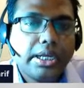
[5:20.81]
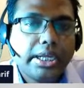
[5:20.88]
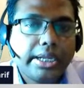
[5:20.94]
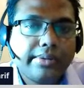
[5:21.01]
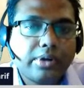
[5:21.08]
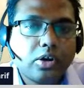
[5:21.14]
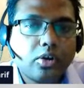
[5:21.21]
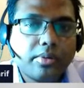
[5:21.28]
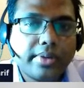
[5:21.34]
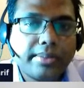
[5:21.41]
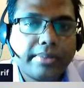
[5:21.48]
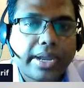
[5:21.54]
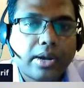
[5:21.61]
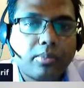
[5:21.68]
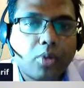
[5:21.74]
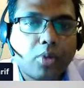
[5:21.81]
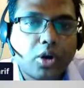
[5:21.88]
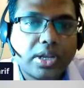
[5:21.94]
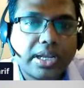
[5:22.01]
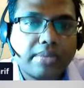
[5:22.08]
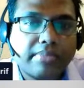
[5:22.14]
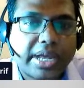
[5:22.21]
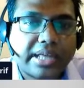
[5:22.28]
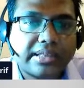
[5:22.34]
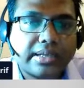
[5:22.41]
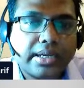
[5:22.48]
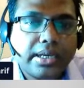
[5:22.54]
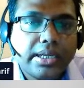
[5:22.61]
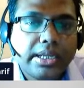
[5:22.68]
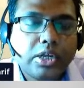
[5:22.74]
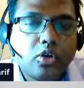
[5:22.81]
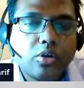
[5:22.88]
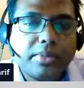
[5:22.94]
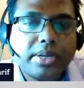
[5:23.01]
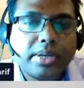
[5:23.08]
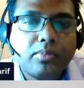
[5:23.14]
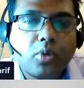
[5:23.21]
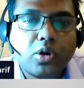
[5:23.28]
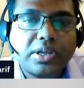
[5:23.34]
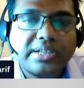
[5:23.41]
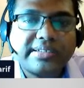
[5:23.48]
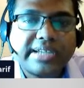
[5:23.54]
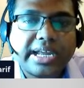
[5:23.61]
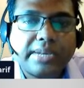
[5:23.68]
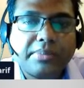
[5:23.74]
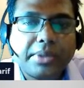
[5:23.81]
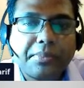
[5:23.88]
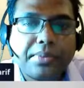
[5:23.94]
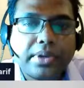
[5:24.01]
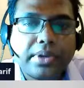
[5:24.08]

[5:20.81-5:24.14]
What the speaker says: Economic model and math. Economic models can be